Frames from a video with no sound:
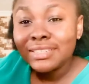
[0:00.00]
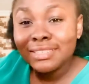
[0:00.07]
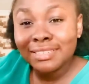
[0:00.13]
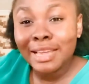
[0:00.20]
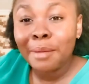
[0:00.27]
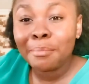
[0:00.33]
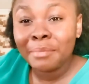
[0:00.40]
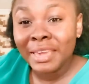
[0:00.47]

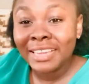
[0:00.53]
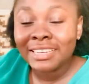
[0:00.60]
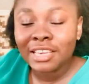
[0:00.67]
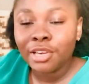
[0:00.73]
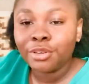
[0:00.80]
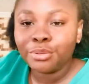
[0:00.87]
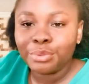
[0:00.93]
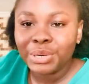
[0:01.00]
their main
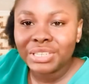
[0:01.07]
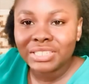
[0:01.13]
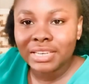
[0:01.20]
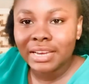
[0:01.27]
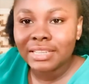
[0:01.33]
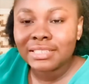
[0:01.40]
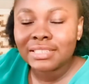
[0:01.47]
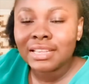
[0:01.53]

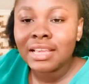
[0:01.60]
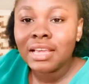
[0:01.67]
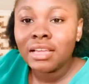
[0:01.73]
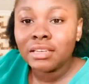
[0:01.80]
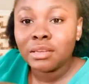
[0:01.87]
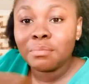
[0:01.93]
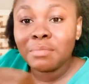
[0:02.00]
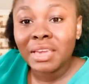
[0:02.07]
ingredients,
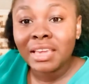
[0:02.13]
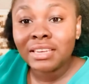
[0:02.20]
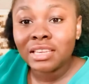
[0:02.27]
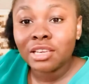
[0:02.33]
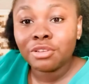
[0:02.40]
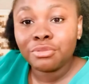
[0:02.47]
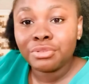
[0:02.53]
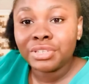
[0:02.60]
the main
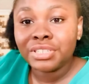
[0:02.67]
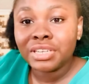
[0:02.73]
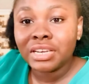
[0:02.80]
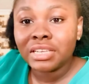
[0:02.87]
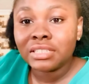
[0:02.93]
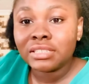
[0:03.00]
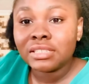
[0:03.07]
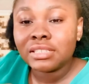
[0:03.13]

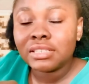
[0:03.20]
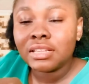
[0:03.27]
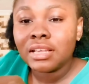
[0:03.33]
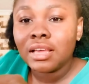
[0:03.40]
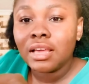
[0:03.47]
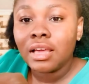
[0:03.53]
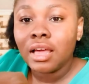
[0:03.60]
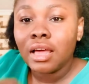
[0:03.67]
ingredients
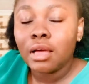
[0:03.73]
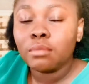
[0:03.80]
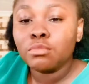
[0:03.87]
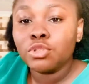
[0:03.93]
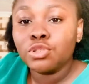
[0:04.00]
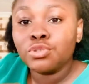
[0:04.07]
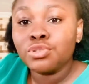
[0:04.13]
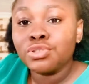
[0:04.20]

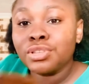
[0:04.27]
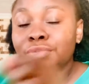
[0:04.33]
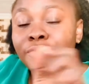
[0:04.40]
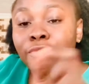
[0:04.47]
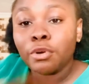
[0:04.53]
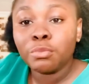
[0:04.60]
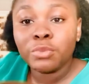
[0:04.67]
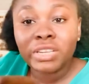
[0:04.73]
used in
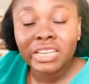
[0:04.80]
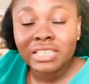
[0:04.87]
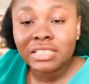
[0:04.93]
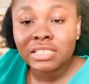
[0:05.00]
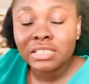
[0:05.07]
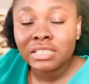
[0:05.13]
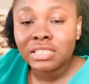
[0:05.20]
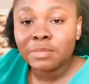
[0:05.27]

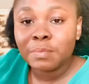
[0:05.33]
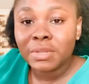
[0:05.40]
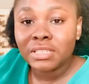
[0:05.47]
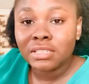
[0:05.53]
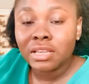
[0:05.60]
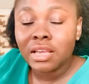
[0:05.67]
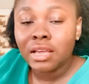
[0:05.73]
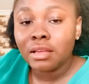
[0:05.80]
formulating this
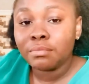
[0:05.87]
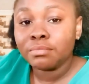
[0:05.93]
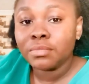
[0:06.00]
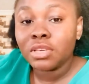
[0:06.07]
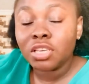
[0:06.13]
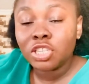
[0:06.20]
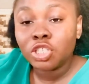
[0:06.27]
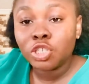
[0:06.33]

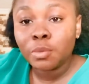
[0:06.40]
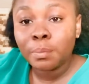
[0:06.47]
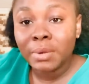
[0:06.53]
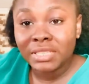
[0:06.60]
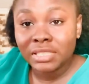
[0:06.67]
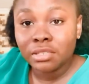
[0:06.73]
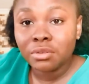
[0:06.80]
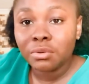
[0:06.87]
each
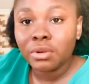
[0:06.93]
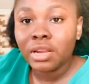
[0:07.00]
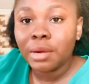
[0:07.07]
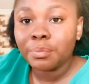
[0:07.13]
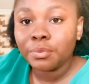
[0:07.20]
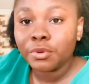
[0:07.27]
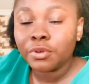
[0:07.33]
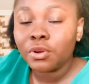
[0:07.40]
particular
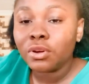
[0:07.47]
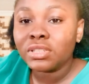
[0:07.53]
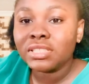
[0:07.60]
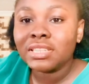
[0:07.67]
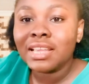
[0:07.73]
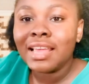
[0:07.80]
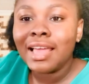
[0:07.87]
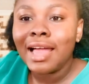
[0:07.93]
product,
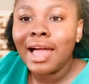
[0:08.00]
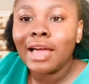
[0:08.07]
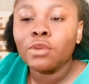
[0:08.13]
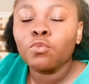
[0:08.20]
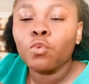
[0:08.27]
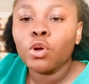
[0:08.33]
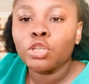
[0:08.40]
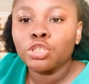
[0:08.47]

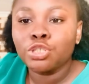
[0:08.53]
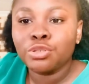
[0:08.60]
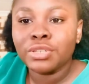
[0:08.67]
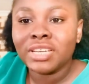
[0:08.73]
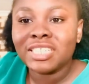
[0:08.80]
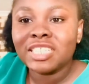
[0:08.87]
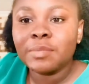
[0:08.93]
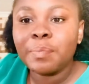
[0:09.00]
and what you should
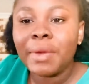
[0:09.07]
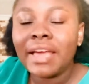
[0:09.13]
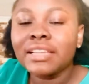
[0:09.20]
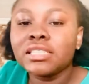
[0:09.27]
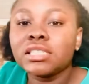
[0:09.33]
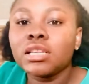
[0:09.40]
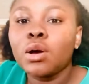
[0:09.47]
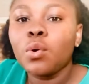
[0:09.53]

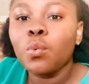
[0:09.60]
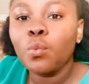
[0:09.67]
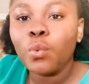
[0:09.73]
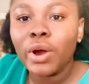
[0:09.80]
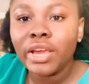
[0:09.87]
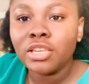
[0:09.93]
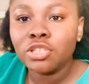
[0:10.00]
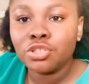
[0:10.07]
expect,
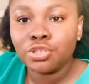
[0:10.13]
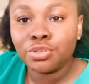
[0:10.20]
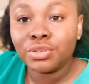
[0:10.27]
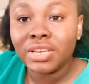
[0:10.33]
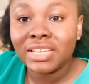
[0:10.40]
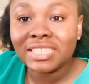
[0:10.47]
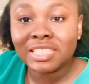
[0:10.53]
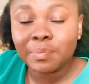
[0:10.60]
when you should
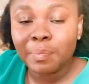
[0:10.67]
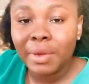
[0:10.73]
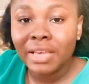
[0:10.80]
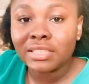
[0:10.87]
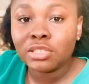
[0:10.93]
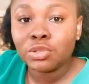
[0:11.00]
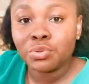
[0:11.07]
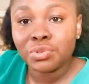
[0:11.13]

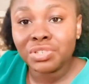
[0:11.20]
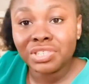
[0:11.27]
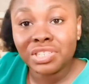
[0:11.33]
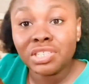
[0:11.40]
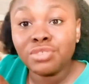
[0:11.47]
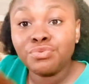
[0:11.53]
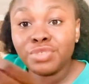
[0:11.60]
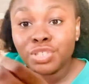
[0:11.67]
expect to
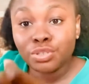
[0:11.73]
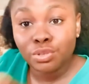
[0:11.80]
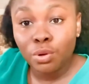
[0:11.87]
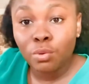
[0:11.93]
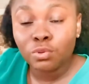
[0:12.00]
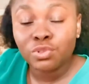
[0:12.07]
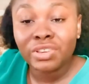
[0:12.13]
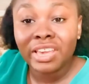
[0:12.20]
see
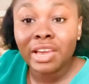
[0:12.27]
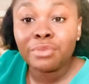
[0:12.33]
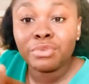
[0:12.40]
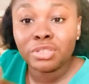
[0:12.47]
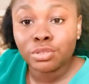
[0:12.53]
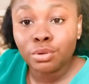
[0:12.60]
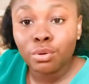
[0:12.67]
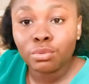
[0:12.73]
results, to get
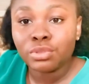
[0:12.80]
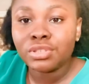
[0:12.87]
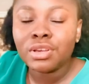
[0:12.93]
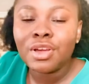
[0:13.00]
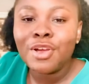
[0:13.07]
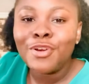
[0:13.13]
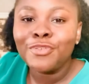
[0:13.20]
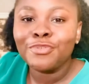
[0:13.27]
results
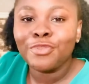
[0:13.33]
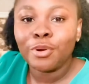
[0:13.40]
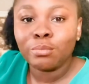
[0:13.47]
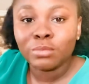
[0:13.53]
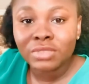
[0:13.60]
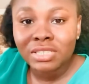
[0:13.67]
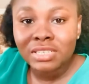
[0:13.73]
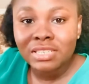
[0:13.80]

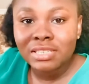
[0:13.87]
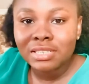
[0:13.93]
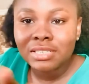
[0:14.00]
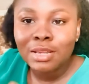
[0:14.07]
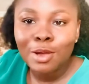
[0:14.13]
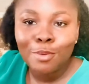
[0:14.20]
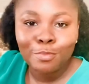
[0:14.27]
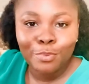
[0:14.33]
from this
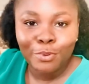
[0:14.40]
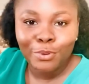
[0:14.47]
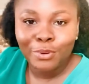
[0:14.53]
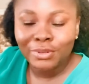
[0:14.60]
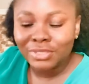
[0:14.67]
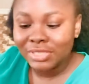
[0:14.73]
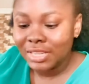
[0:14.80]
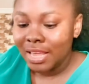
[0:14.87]

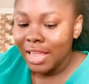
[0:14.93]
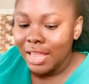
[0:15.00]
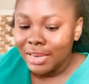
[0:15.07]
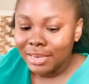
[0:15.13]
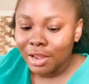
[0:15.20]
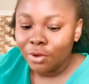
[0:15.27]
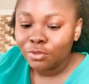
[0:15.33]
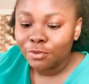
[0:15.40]
product.
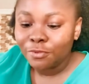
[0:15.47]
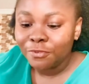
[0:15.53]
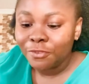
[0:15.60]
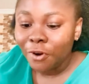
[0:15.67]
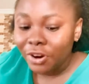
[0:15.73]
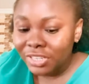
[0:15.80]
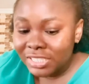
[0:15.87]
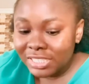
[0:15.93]
Now, the
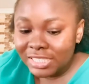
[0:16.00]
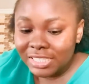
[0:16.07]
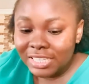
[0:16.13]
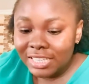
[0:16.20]
first